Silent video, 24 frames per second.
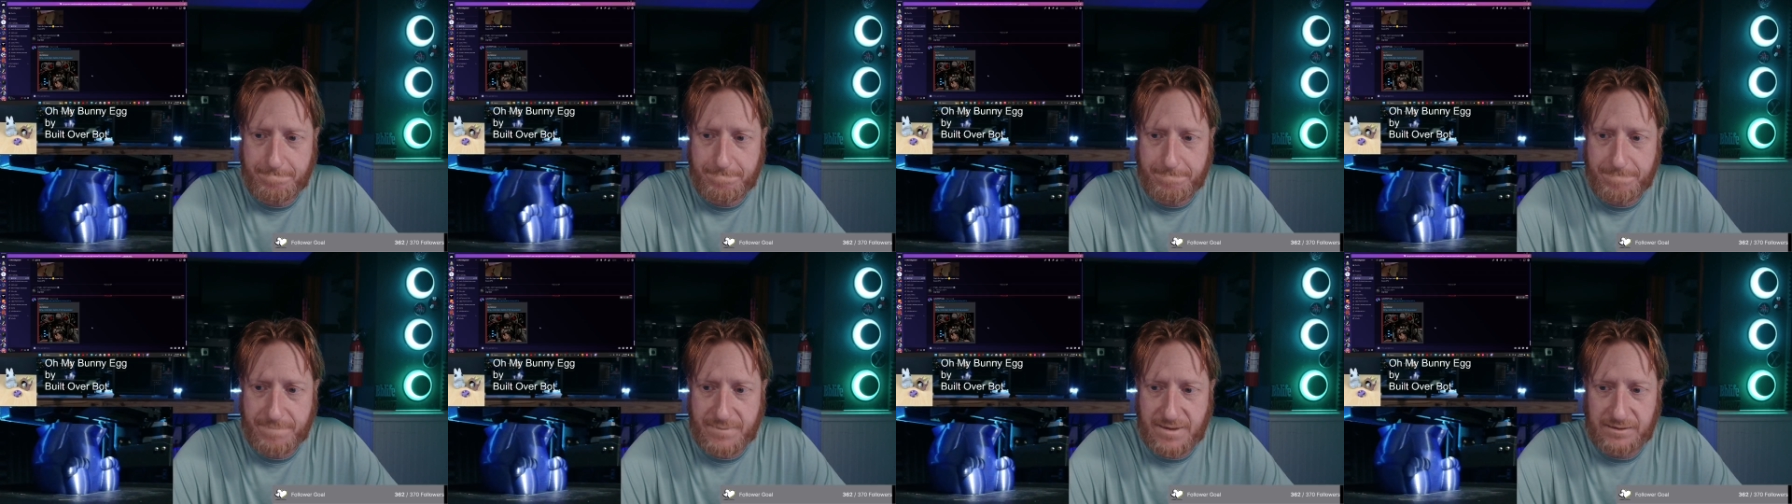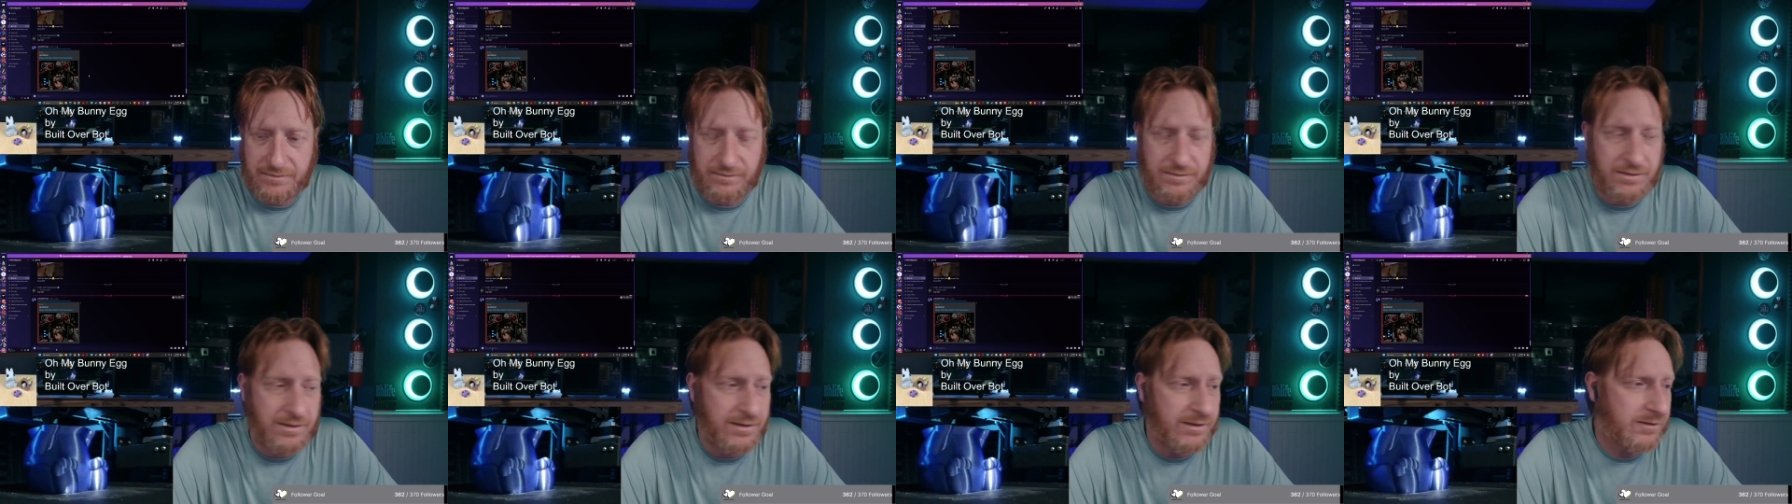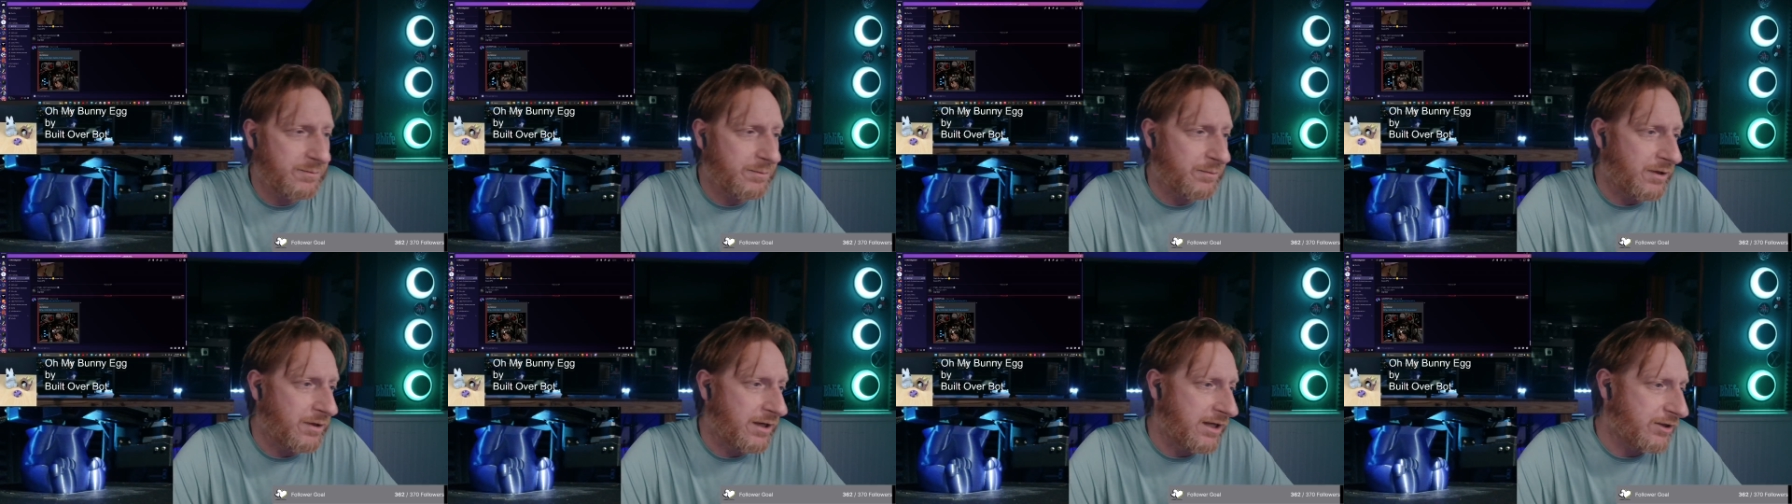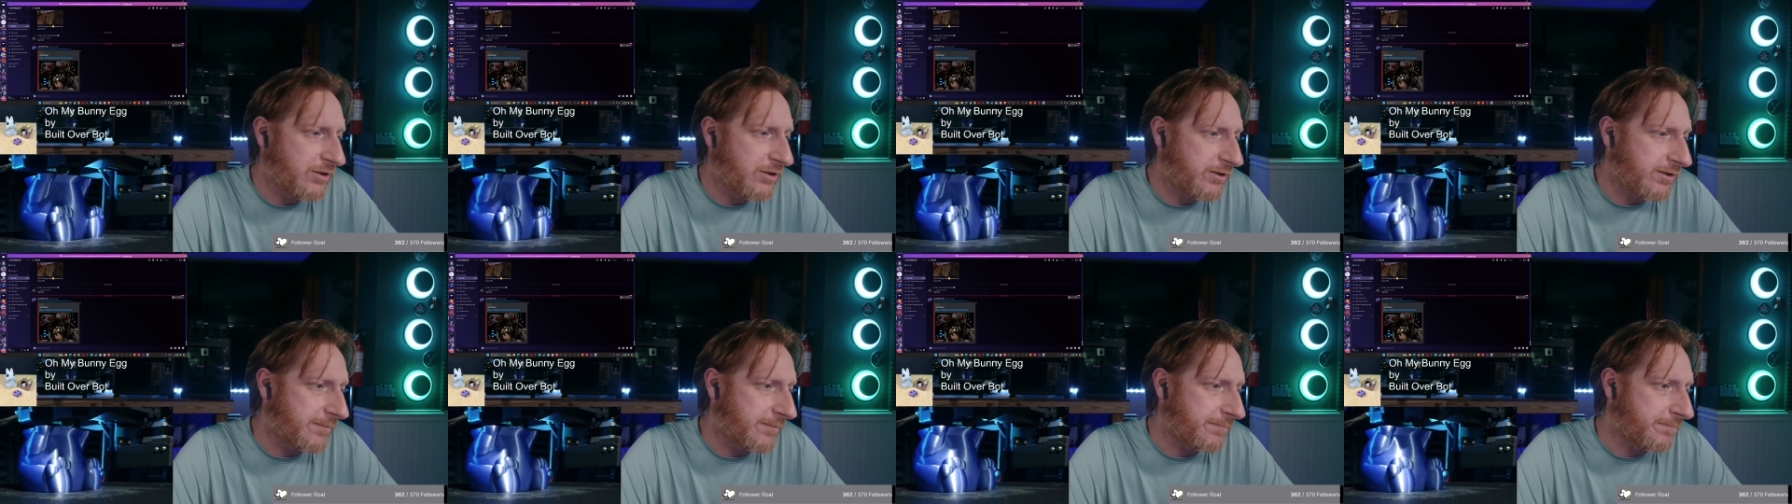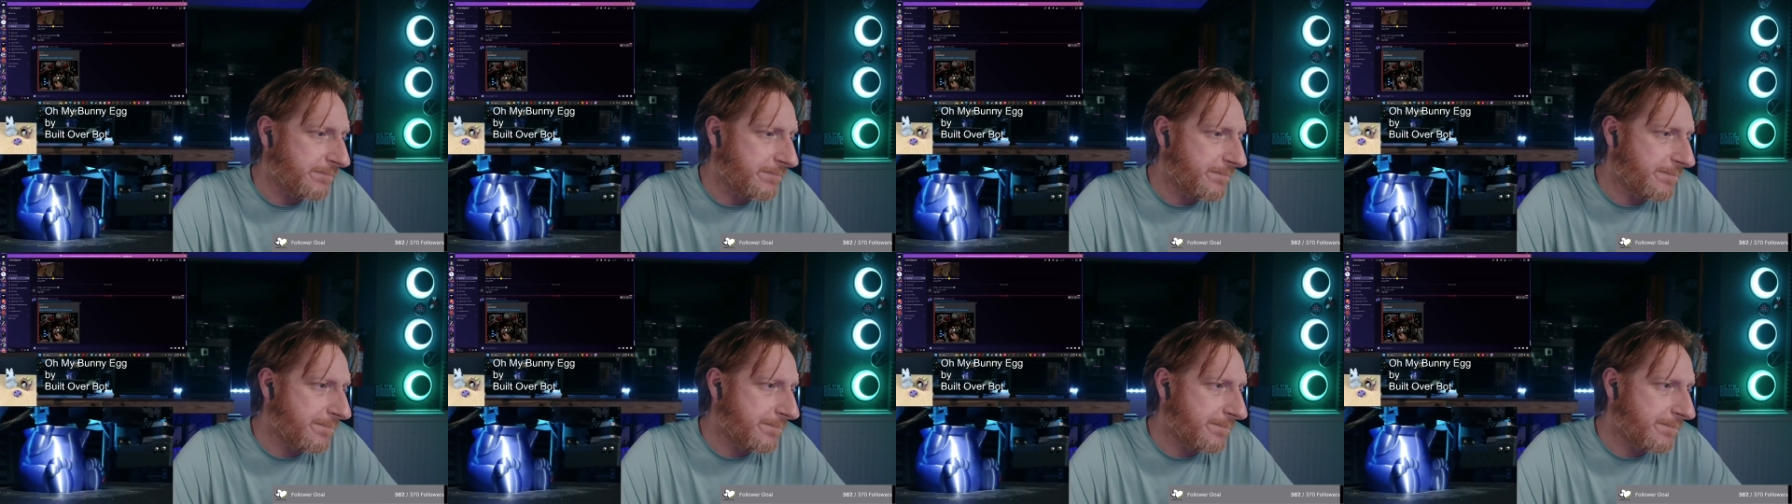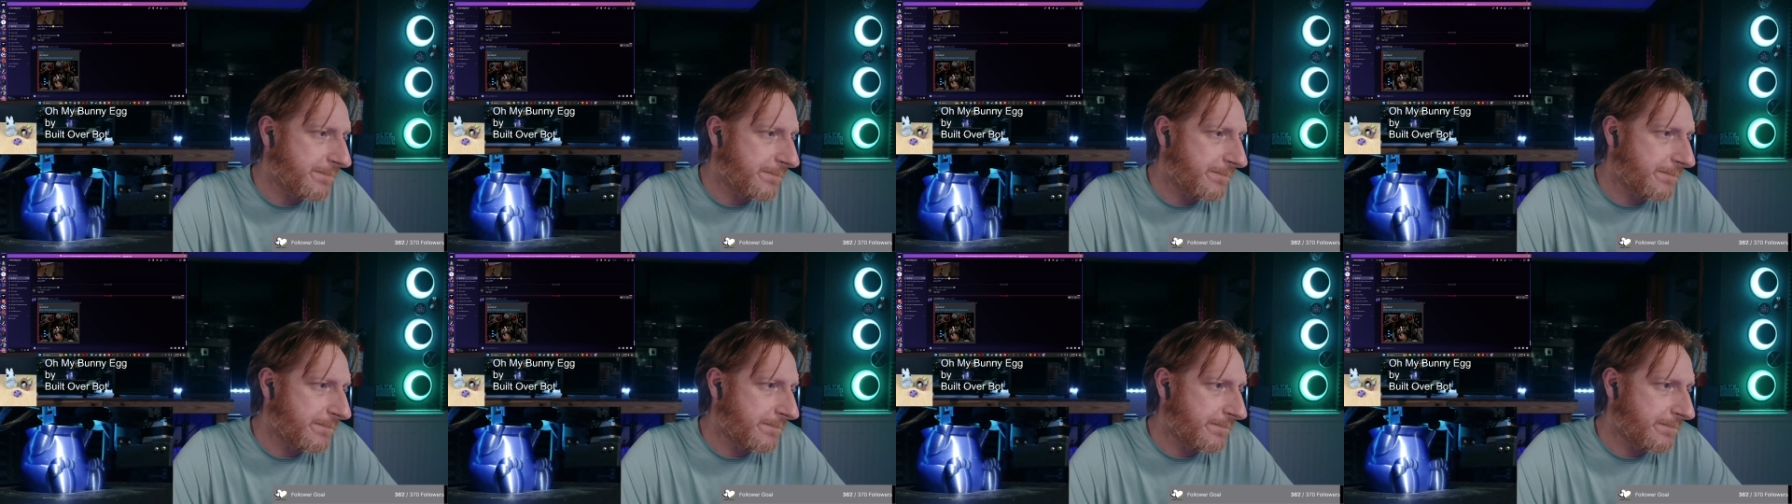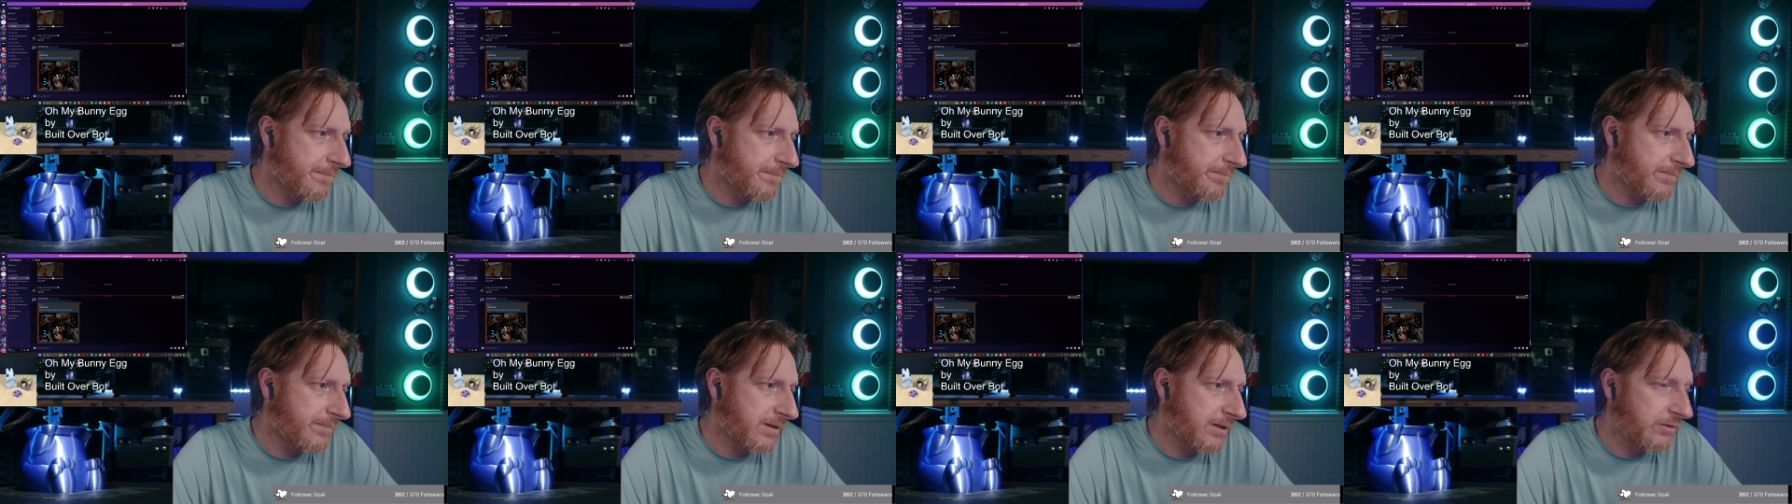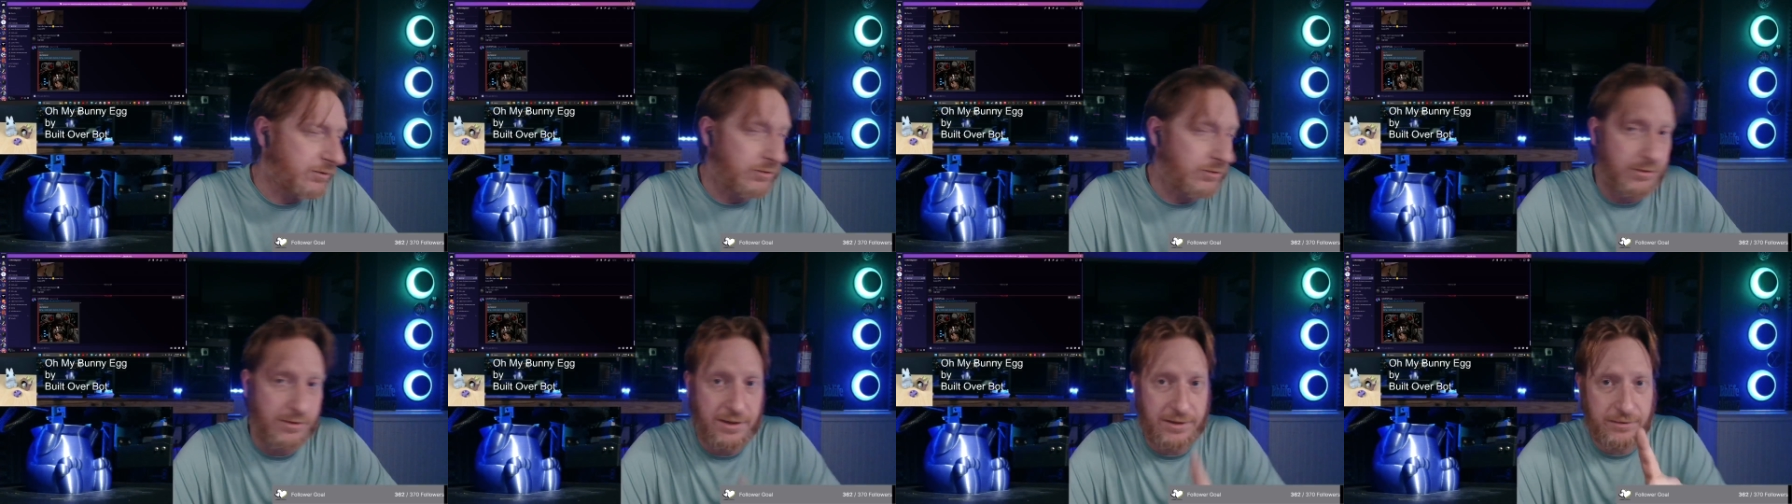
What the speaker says: It's an inspiration. So